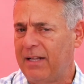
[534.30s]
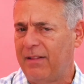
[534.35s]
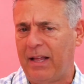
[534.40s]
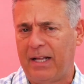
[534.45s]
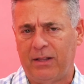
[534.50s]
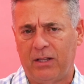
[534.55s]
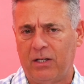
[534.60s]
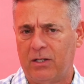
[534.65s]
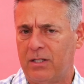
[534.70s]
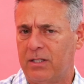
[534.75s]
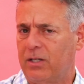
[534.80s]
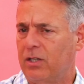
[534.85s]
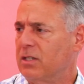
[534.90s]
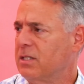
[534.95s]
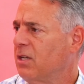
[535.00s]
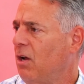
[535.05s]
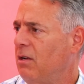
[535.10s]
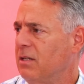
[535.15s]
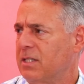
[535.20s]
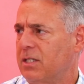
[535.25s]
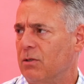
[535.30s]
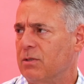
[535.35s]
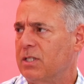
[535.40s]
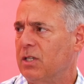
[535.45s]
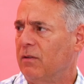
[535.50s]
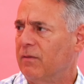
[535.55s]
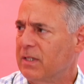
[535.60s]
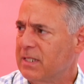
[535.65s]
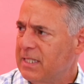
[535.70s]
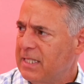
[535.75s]
say that there's also
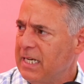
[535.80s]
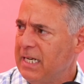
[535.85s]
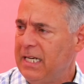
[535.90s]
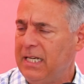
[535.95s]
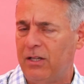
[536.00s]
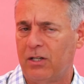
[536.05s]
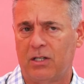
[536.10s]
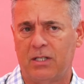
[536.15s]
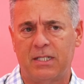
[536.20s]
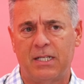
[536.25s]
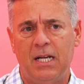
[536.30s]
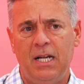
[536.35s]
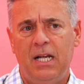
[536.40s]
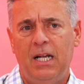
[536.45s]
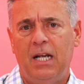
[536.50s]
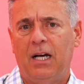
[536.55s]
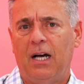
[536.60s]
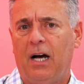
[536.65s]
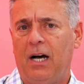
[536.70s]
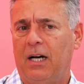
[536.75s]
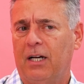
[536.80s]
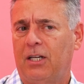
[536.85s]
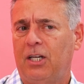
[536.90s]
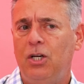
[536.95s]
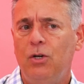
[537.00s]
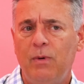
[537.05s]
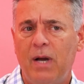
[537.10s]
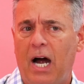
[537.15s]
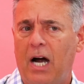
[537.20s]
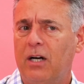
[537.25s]
Silver Sea, there's
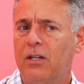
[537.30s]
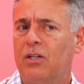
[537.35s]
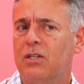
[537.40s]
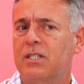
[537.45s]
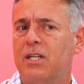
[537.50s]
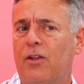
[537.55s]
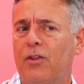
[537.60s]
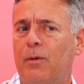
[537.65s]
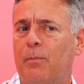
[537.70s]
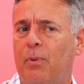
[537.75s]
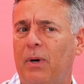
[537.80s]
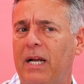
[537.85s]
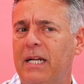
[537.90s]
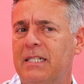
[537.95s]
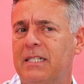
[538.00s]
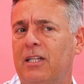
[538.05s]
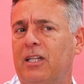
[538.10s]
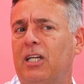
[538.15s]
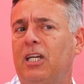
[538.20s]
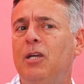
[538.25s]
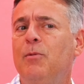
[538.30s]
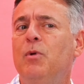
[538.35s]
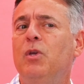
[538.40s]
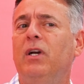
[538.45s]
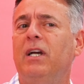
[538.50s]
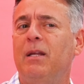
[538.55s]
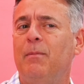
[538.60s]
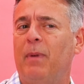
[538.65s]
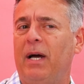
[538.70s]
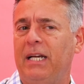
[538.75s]
Cunard, there's other brands that the
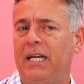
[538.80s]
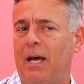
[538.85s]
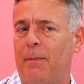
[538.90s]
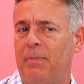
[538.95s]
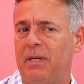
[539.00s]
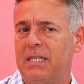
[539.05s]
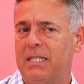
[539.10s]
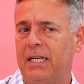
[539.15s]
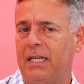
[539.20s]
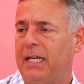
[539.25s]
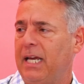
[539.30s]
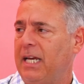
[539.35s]
community might not be as